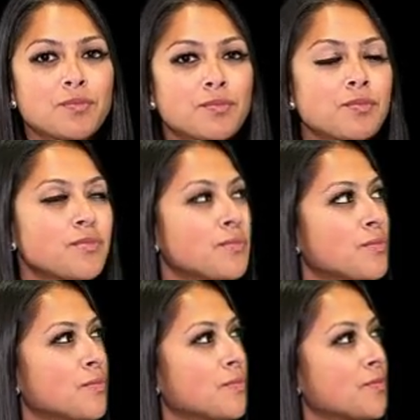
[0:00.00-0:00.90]

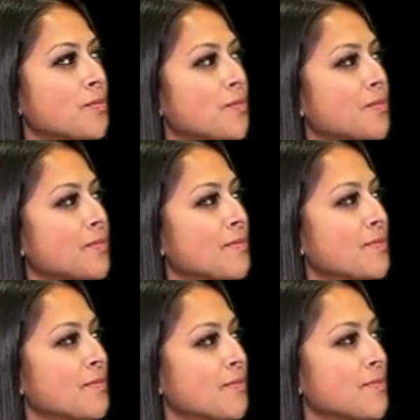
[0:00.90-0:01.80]

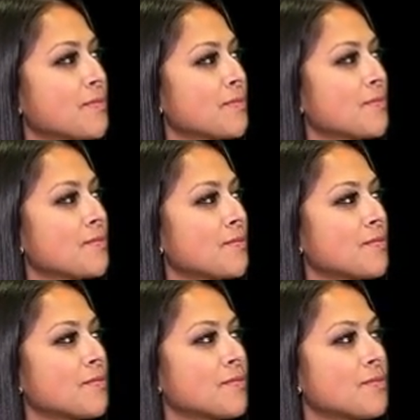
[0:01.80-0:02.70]

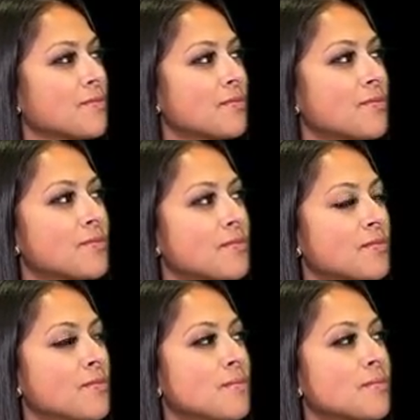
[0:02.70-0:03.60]

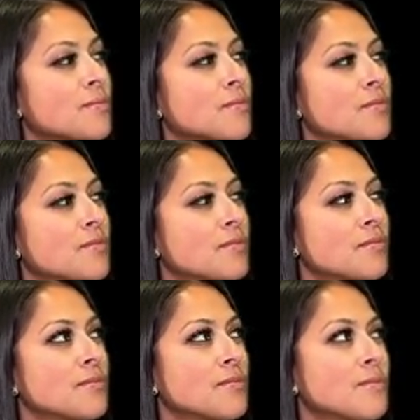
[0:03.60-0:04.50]

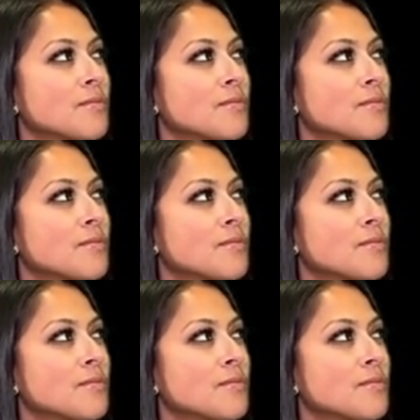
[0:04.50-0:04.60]
No words are spoken by the person on screen.